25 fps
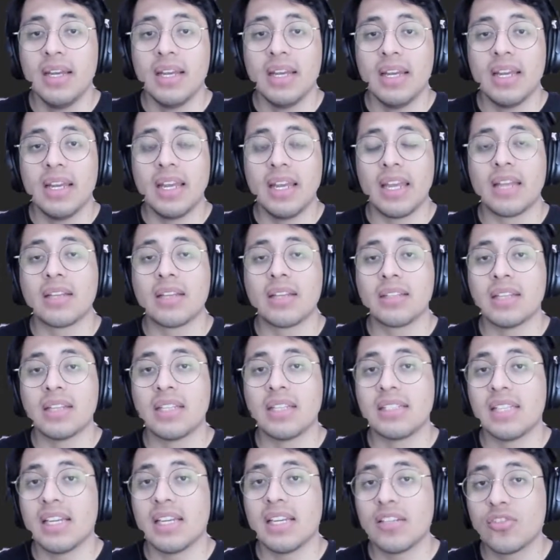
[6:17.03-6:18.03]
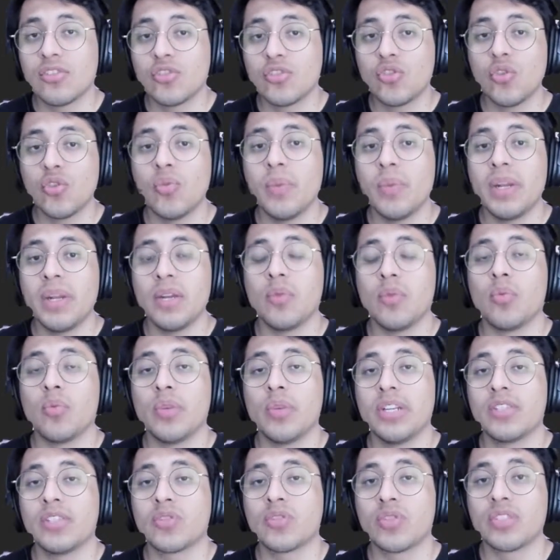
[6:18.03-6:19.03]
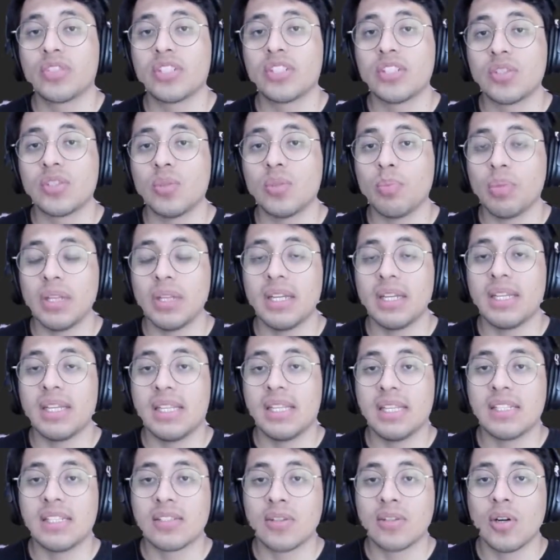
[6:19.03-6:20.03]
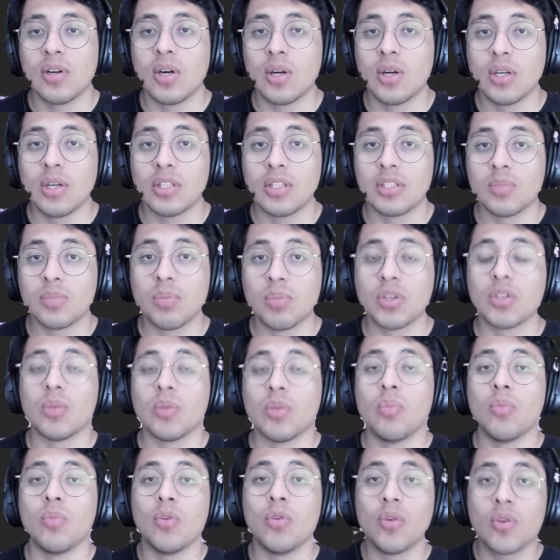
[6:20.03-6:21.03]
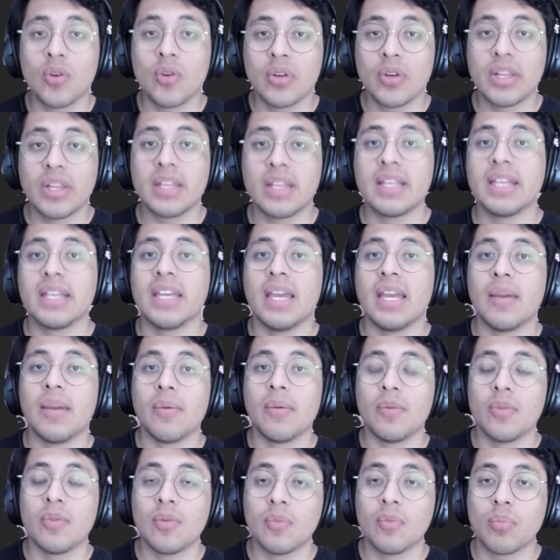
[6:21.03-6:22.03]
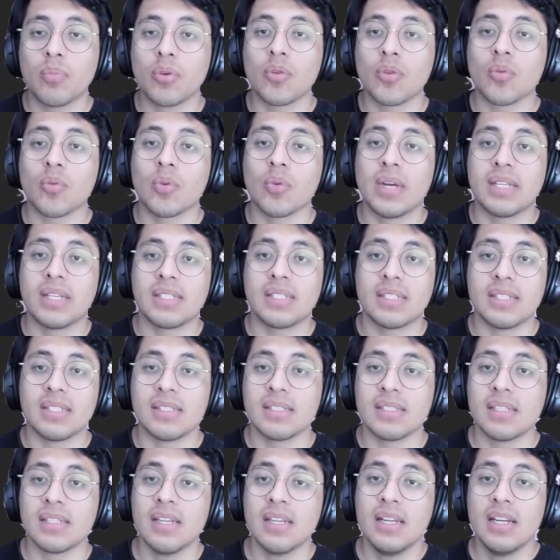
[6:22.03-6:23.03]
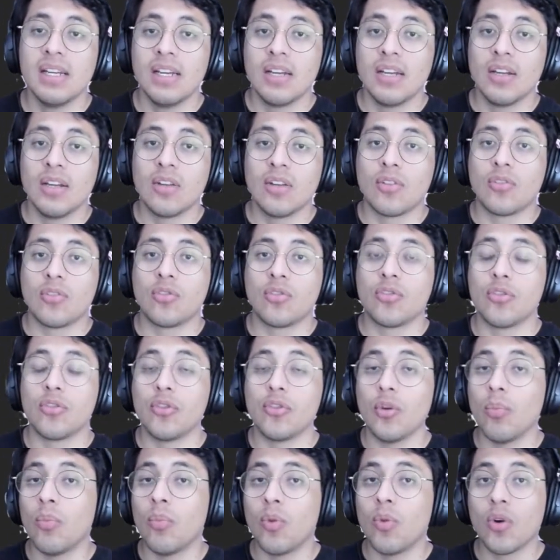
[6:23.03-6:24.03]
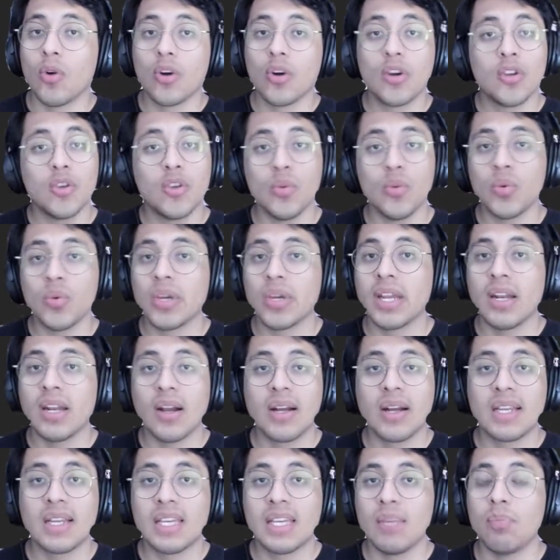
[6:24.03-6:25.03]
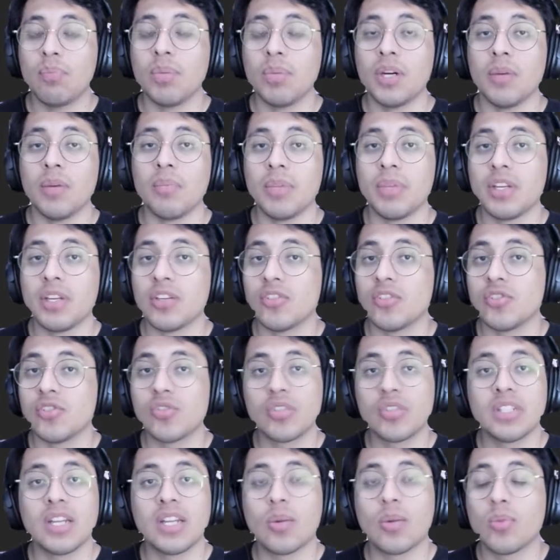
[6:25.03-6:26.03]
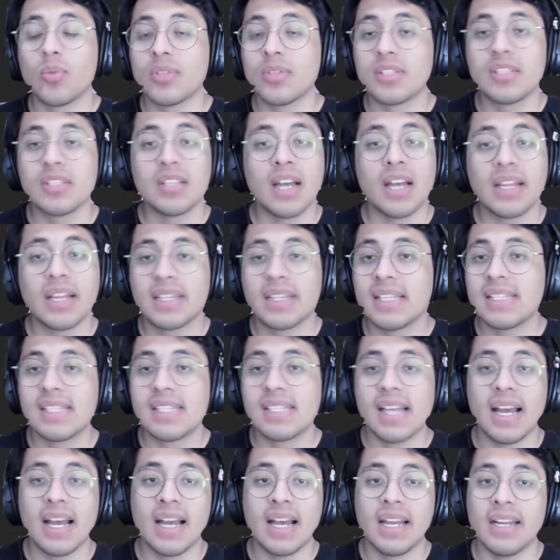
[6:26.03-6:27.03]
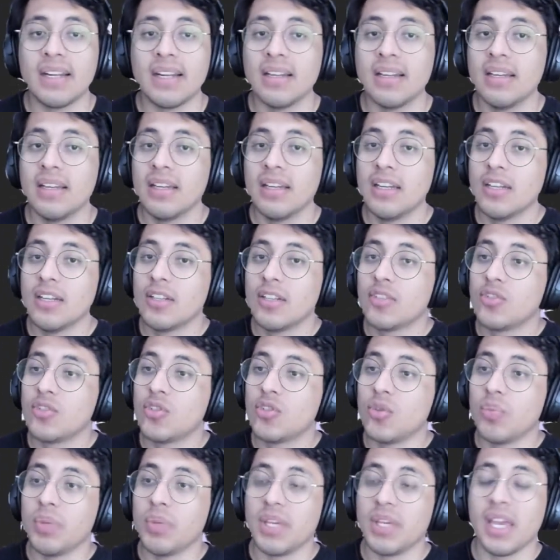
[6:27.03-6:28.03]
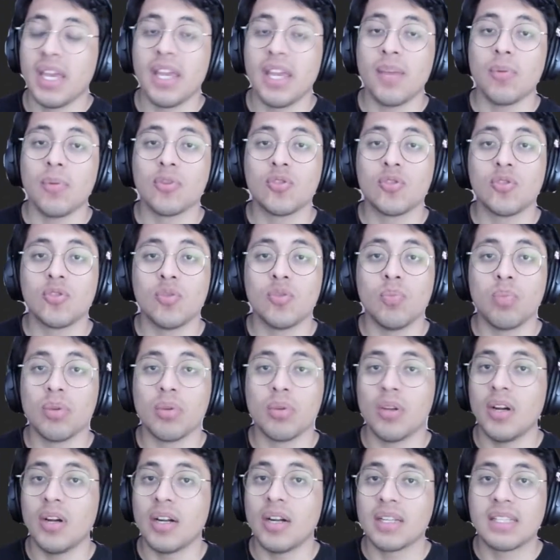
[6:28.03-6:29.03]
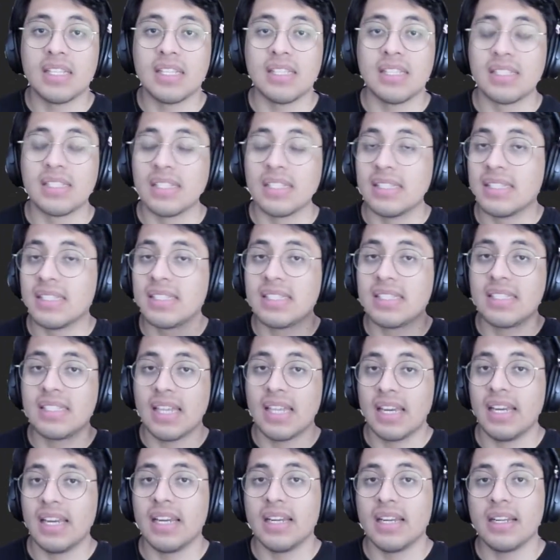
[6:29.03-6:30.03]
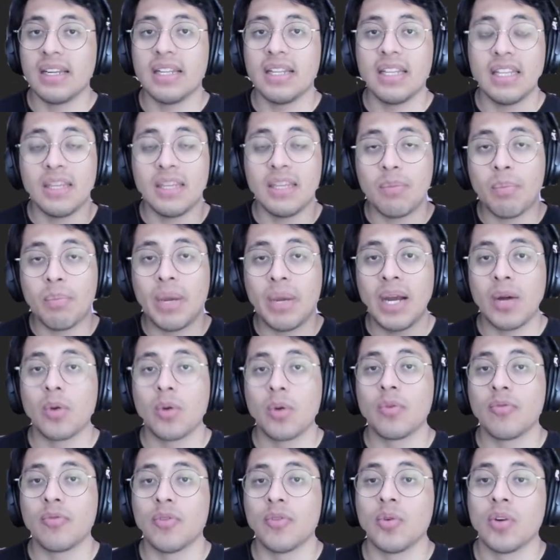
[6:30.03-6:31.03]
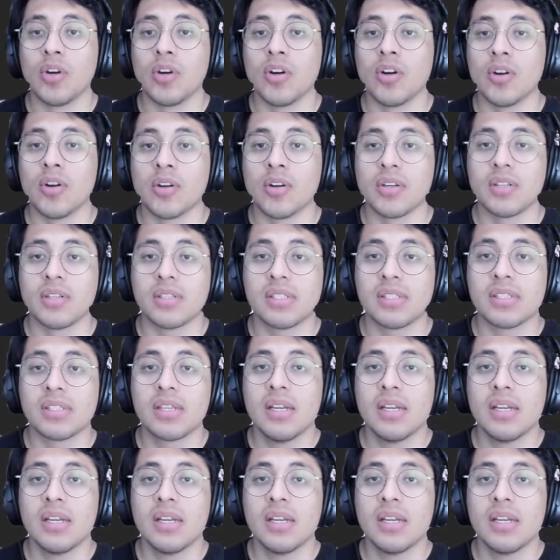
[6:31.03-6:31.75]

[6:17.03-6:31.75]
It takes too many resources to play these cards, but the more that the game progresses, the more you cannot keep up, because your deck was not designed to be able to block these insanely powerful cards.